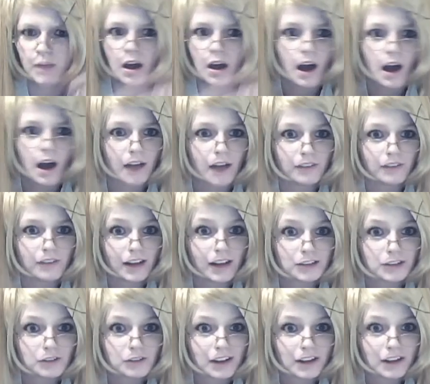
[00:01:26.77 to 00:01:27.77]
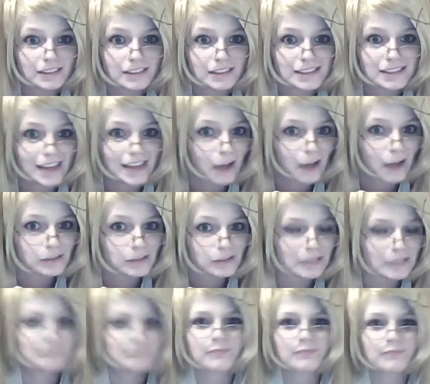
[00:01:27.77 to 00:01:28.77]
I felt like trying this thing
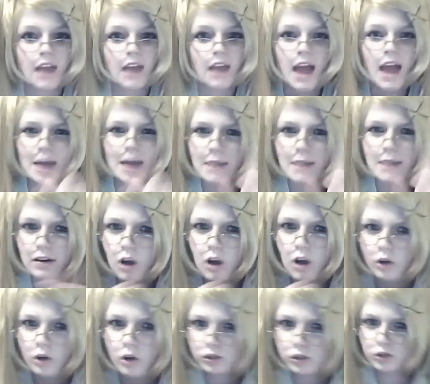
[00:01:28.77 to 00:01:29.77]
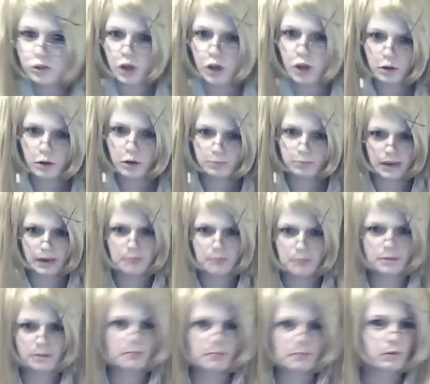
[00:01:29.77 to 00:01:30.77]
America also told me
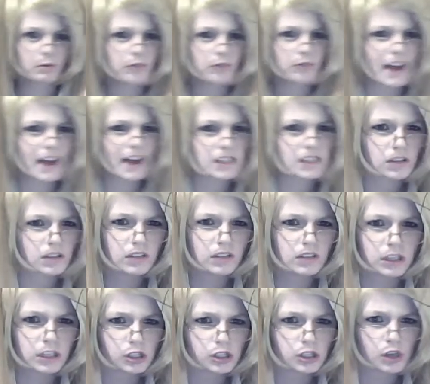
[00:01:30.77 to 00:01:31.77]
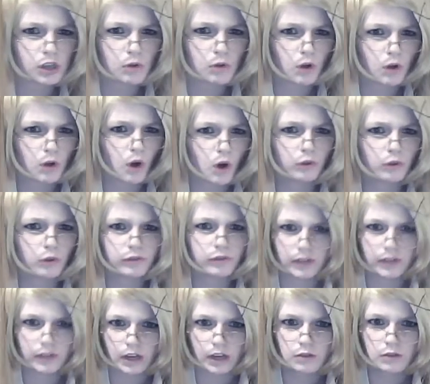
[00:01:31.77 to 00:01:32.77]
people rant on these so-called
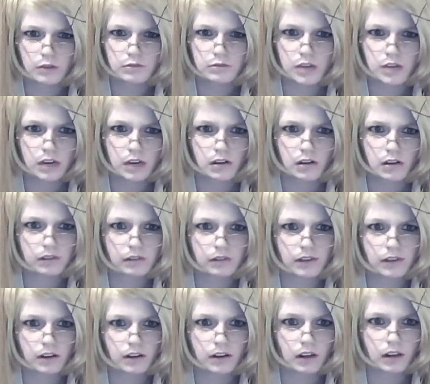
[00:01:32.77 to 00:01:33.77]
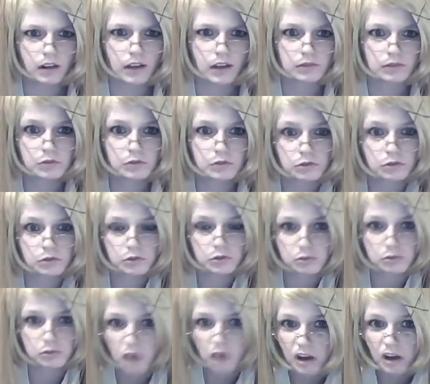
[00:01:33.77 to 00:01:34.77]
videos and I felt like
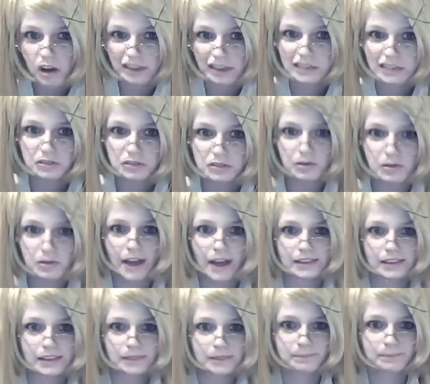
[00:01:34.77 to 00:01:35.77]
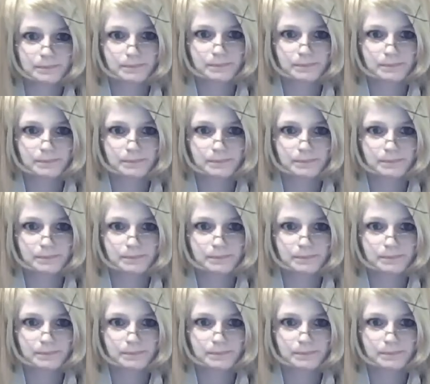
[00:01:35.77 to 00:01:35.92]
trying to rant.